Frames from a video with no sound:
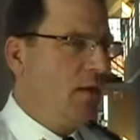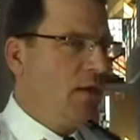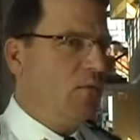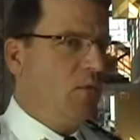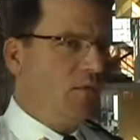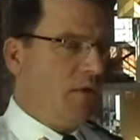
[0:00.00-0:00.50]

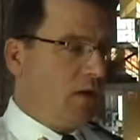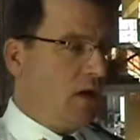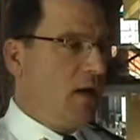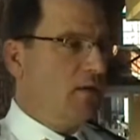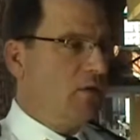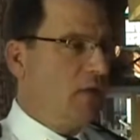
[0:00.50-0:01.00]
And we're very
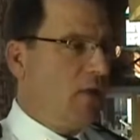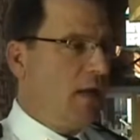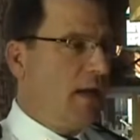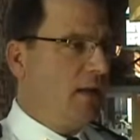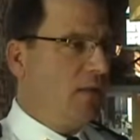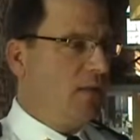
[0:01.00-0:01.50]
cognizant of
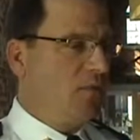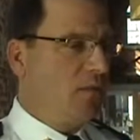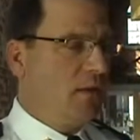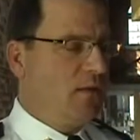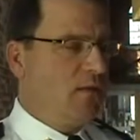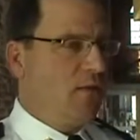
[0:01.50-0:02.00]
that. And that's
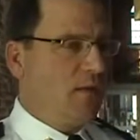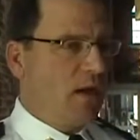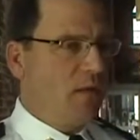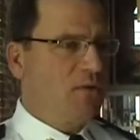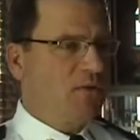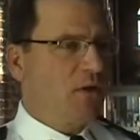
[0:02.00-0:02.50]
why the, the
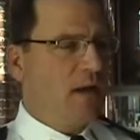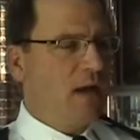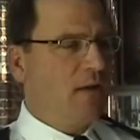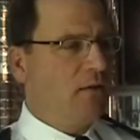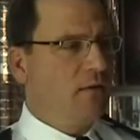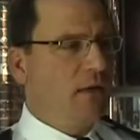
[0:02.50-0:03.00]
cameras are
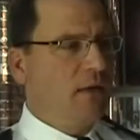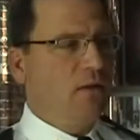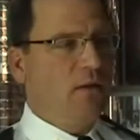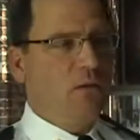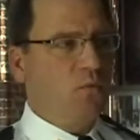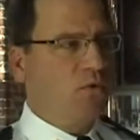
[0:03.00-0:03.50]
not
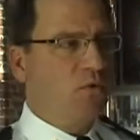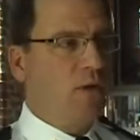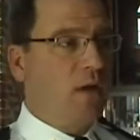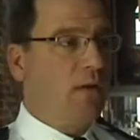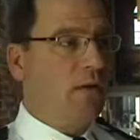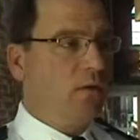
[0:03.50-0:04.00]
anything that we're
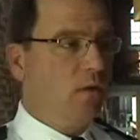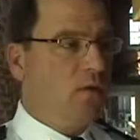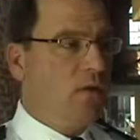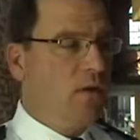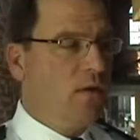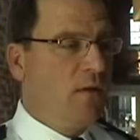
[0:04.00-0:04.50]
doing on their own.